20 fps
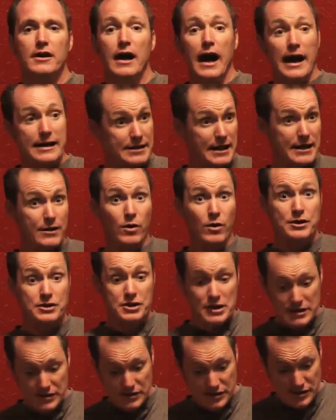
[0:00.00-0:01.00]
I'll tell you what
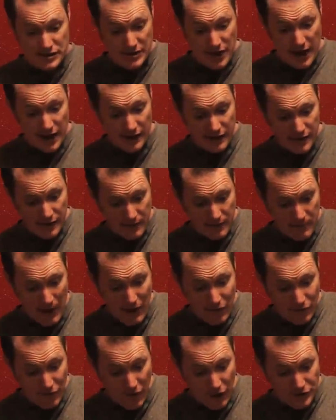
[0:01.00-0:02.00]
Jesus said
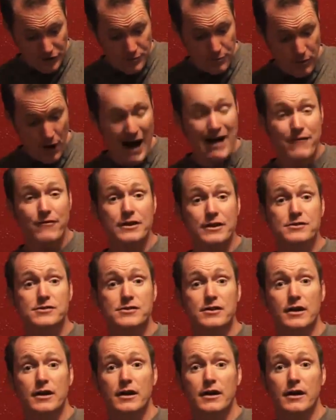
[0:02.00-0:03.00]
about false
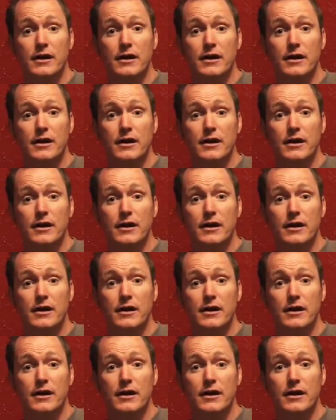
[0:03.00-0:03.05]
prophets.